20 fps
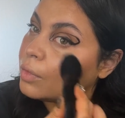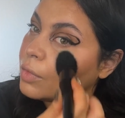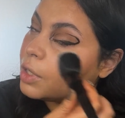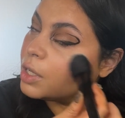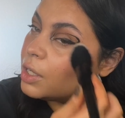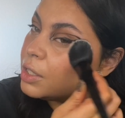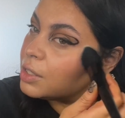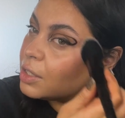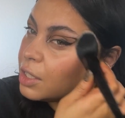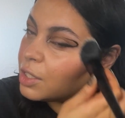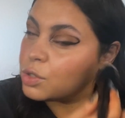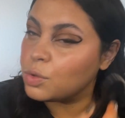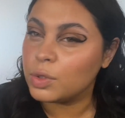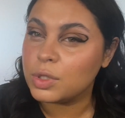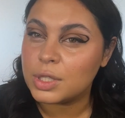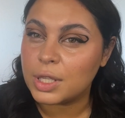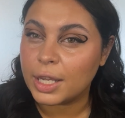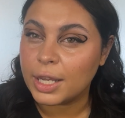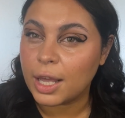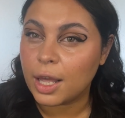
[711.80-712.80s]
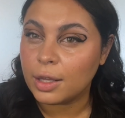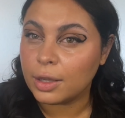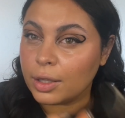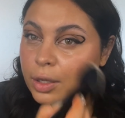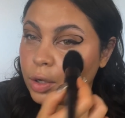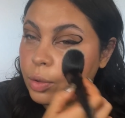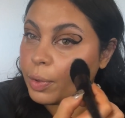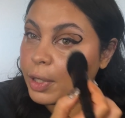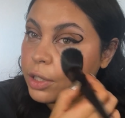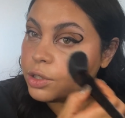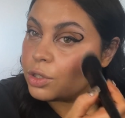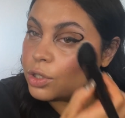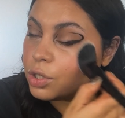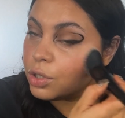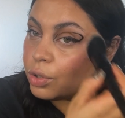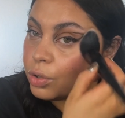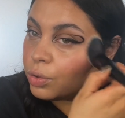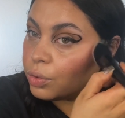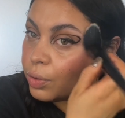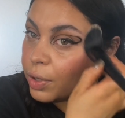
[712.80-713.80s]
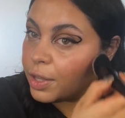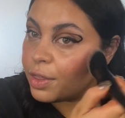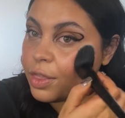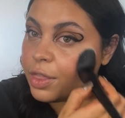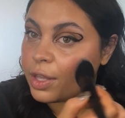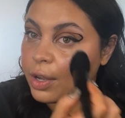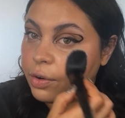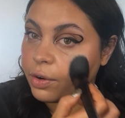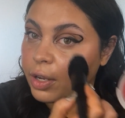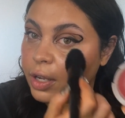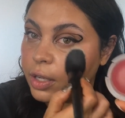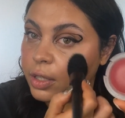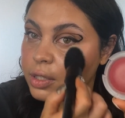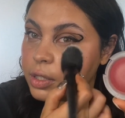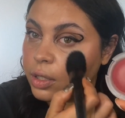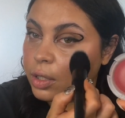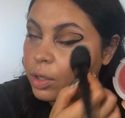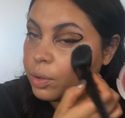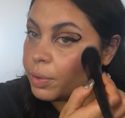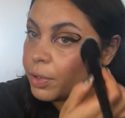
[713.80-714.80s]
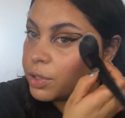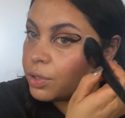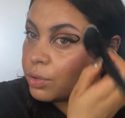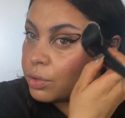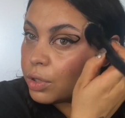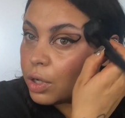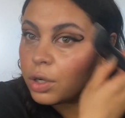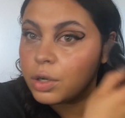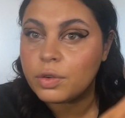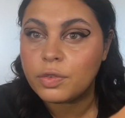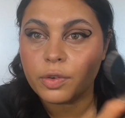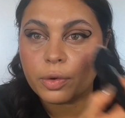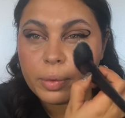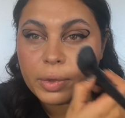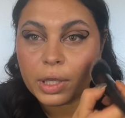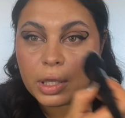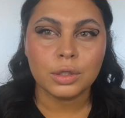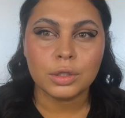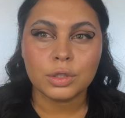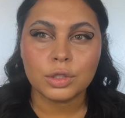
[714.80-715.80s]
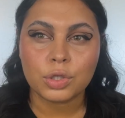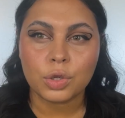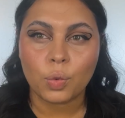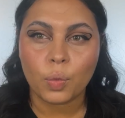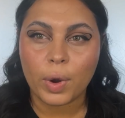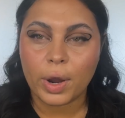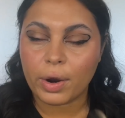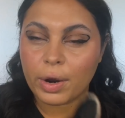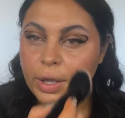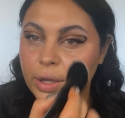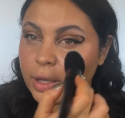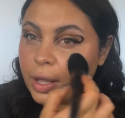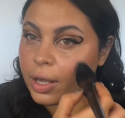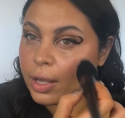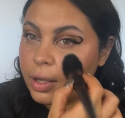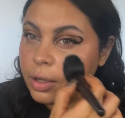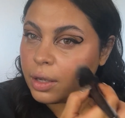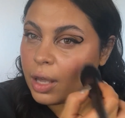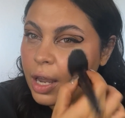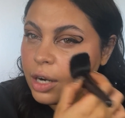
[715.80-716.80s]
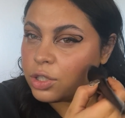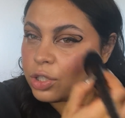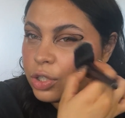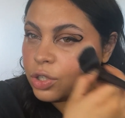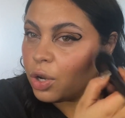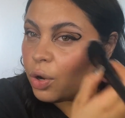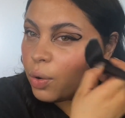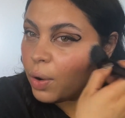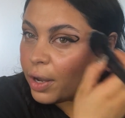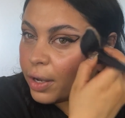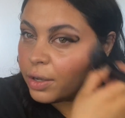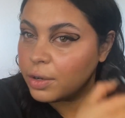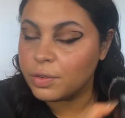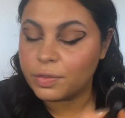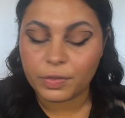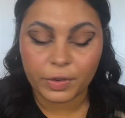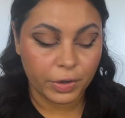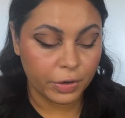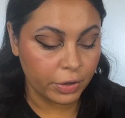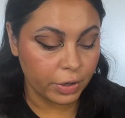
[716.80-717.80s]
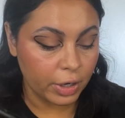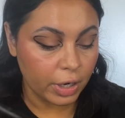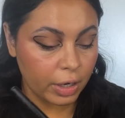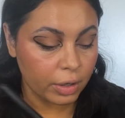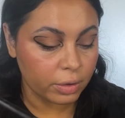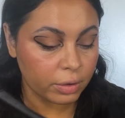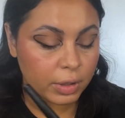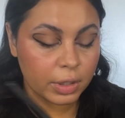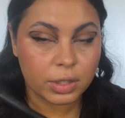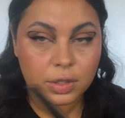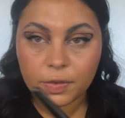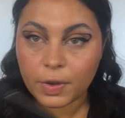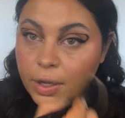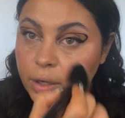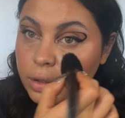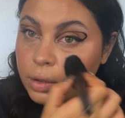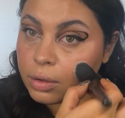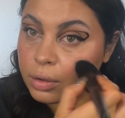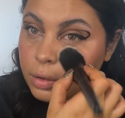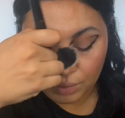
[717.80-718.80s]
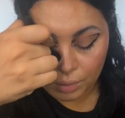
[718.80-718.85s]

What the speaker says: because this one's like a little bit too, in theory, it's a little bit too dark for me to wear it like, actually no, I could have figured it out. It's fine.